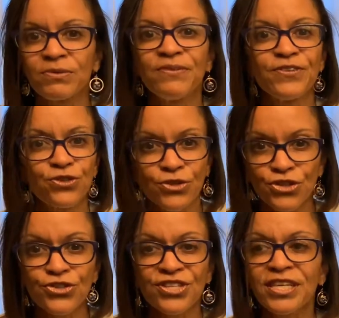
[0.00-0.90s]
If it's on
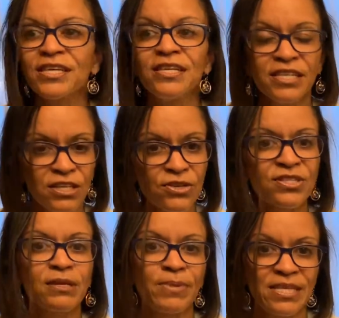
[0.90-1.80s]
your skin, it can go to
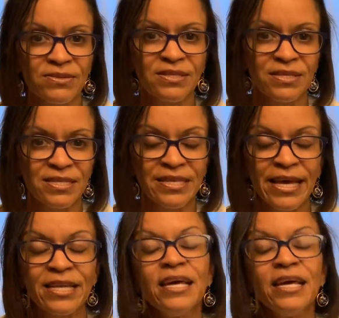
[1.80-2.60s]
somebody else's skin,